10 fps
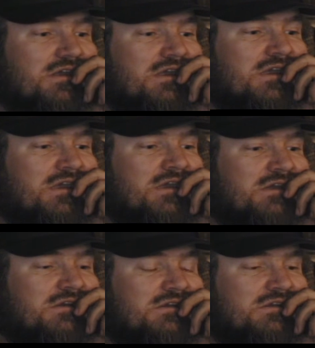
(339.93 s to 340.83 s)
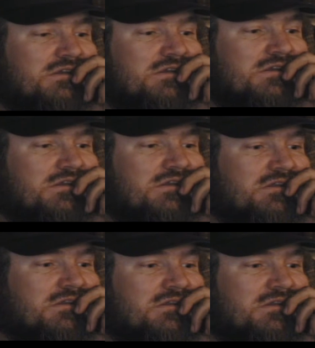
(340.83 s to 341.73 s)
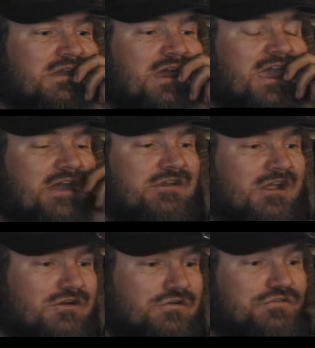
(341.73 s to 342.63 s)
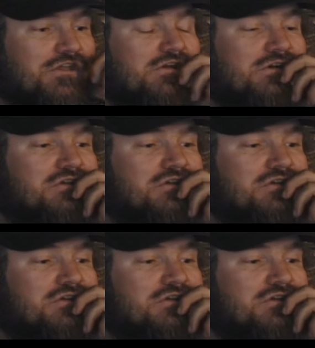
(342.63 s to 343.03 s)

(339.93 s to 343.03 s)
And I have an uncle there